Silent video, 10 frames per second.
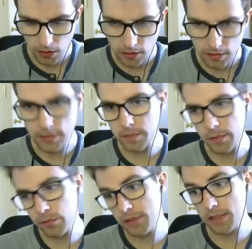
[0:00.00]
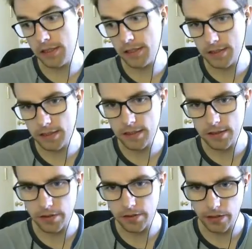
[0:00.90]
This is a bit risky because the
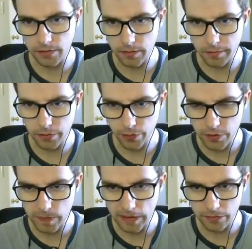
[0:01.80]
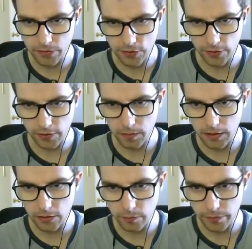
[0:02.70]
E75 in the middle ridge might have a shot on me
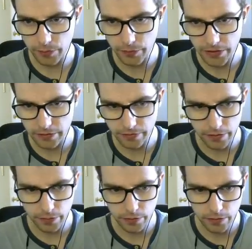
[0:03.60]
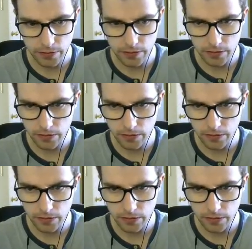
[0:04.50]
here, but we'll see if that works.